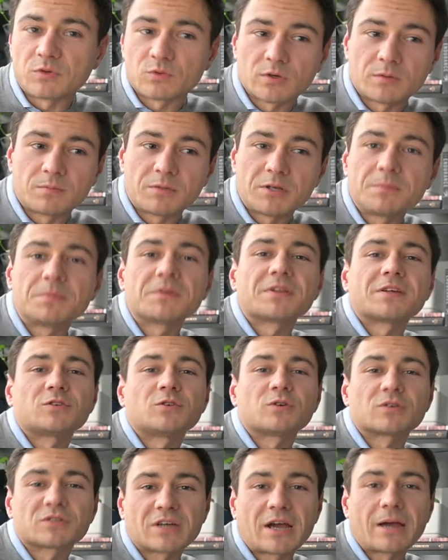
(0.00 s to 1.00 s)
three people that
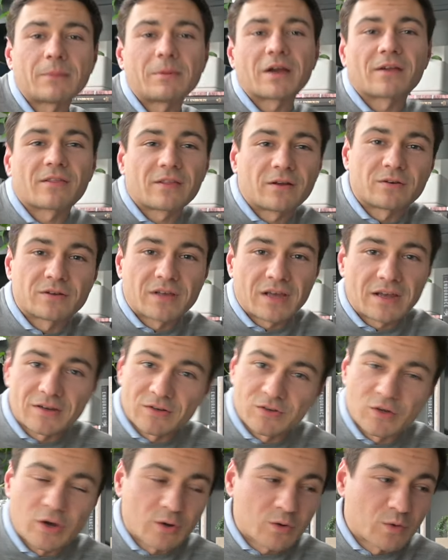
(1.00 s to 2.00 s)
took time out of their day to
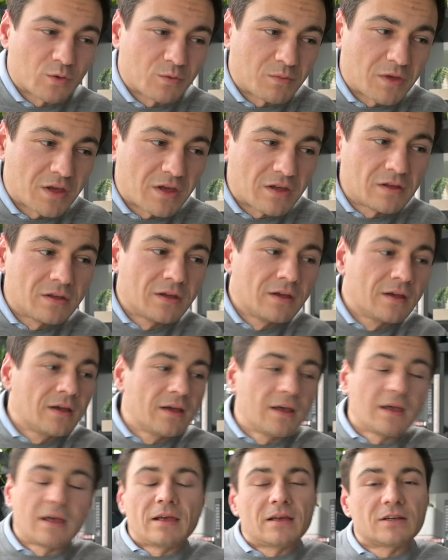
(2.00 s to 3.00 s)
talk with me,
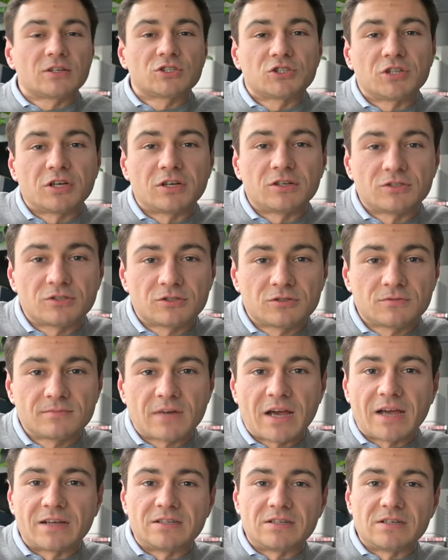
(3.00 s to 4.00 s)
exchange
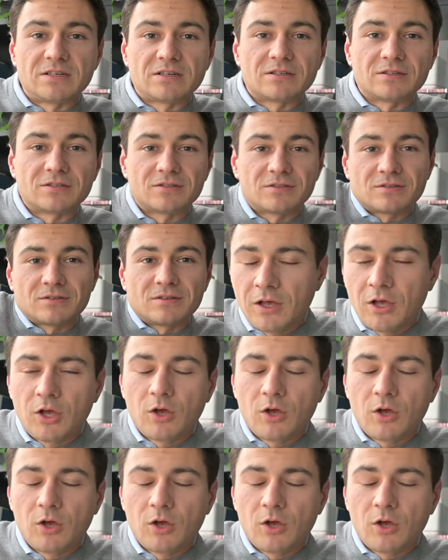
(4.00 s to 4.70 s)
ideas.